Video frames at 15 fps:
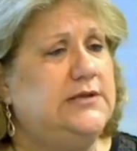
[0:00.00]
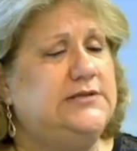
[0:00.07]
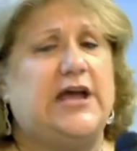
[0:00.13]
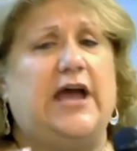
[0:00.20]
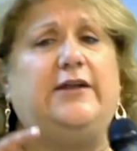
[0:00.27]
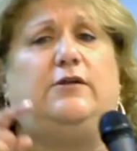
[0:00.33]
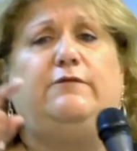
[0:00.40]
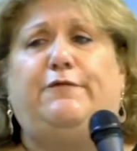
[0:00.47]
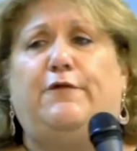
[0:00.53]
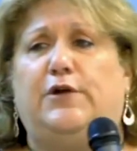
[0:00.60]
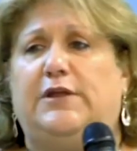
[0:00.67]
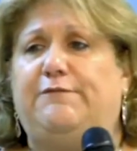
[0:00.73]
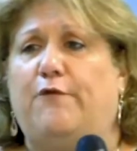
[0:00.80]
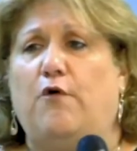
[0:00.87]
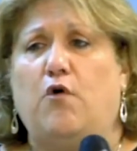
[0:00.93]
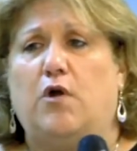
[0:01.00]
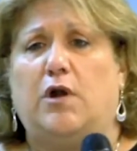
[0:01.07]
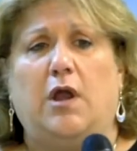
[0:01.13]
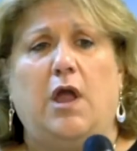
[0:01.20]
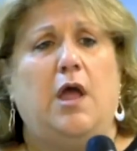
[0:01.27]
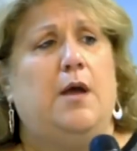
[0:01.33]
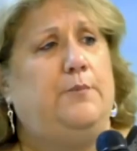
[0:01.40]
Title
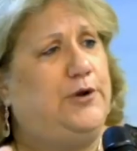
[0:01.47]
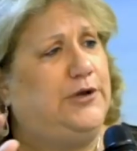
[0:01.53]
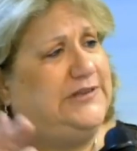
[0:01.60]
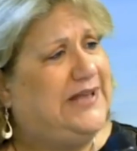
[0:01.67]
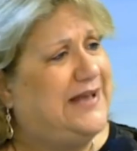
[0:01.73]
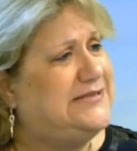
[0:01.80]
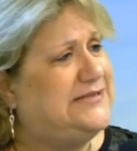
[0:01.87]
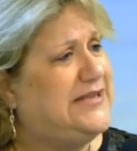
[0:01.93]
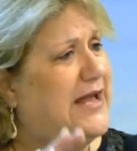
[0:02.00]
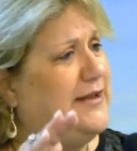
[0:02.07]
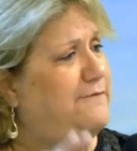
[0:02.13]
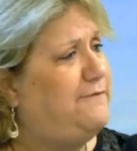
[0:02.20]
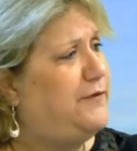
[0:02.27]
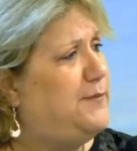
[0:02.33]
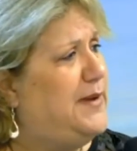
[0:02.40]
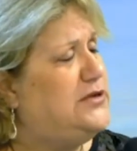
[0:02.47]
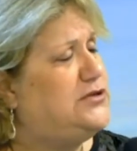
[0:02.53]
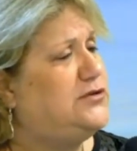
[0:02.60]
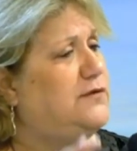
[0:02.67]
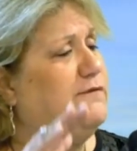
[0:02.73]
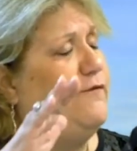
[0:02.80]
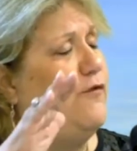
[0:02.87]
44 protects that
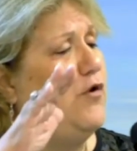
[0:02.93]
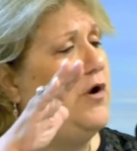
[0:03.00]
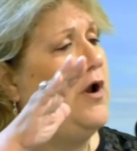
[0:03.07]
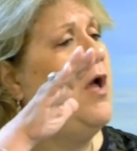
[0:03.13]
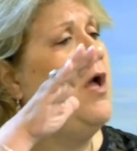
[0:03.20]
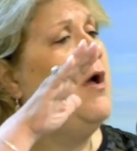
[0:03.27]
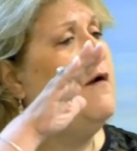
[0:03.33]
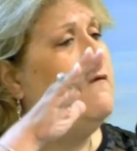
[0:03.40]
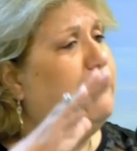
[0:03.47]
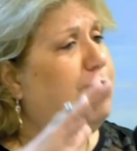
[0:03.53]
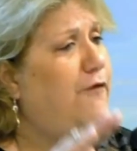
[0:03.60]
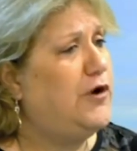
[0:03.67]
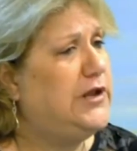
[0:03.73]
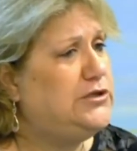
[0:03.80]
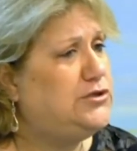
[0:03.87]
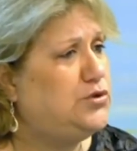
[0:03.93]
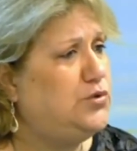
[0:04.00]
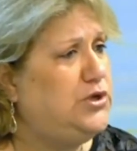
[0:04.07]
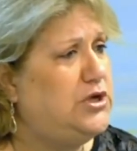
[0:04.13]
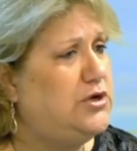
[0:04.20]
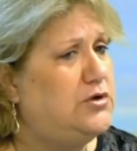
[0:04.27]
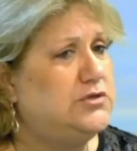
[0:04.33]
information for 42
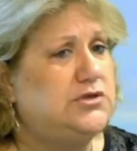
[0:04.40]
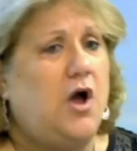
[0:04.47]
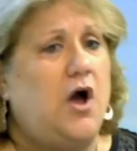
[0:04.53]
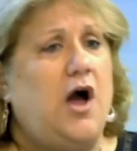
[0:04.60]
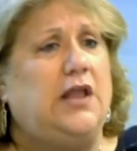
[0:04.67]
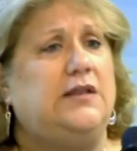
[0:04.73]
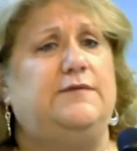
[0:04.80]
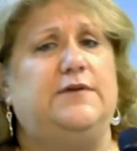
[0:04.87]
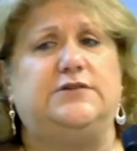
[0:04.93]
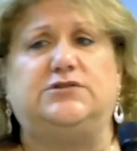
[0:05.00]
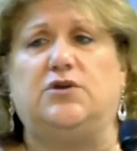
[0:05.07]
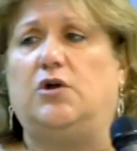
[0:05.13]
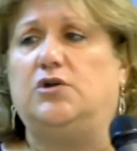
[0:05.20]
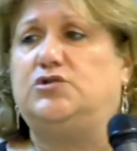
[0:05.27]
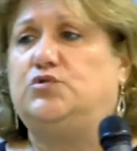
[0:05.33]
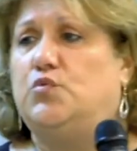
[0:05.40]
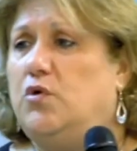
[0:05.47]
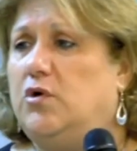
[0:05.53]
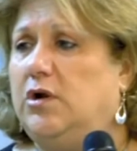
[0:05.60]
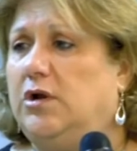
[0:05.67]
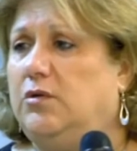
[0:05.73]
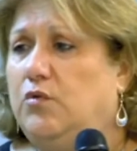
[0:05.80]
years. All of us are
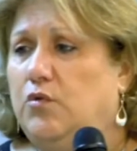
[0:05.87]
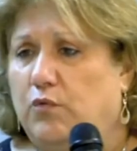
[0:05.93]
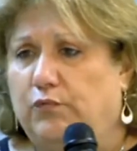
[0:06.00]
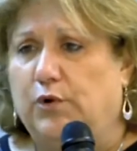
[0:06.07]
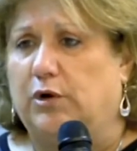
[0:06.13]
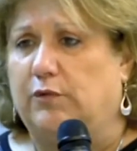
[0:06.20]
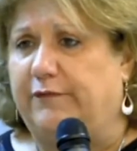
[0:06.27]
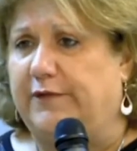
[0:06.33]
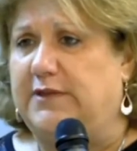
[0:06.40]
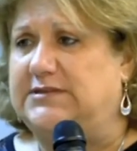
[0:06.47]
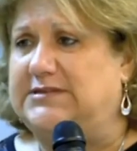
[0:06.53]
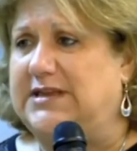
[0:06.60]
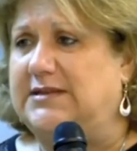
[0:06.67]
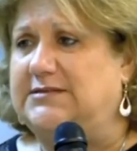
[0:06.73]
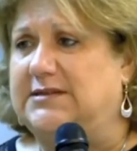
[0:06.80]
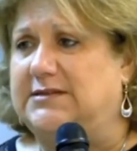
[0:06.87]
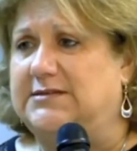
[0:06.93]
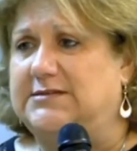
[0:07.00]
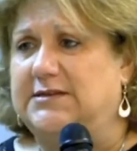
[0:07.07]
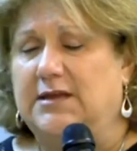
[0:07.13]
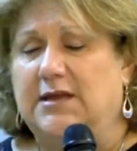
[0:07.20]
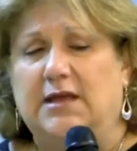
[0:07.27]
sworn who work for the
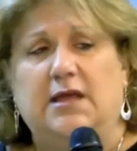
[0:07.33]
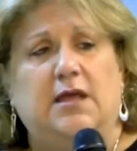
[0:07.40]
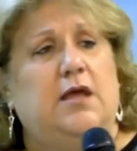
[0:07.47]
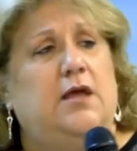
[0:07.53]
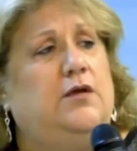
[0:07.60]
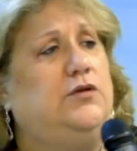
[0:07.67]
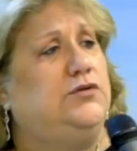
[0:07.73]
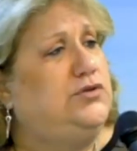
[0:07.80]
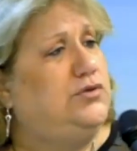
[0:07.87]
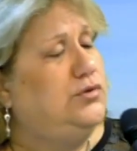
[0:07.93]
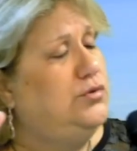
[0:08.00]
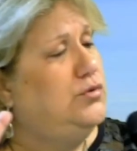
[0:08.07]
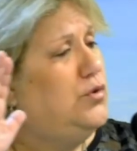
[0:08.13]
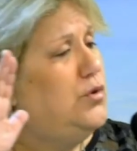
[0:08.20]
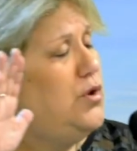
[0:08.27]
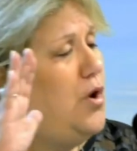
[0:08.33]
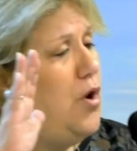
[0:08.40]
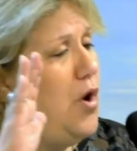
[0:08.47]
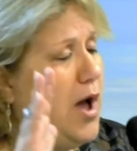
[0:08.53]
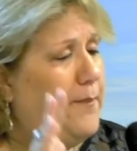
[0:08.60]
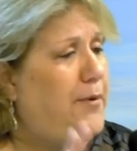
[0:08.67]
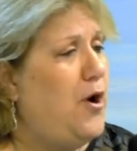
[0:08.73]
census to
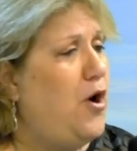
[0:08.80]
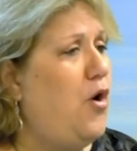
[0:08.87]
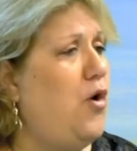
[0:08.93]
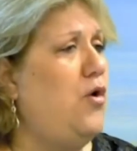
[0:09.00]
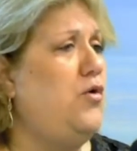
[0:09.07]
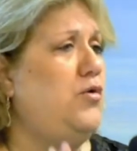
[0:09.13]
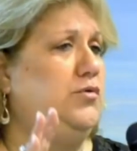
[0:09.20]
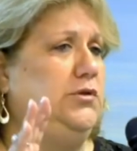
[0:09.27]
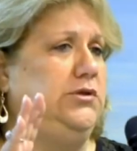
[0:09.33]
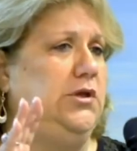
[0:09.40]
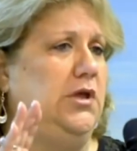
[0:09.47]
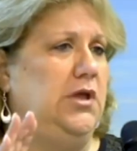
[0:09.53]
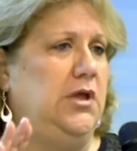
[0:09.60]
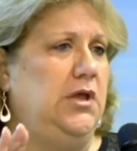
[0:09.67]
uphold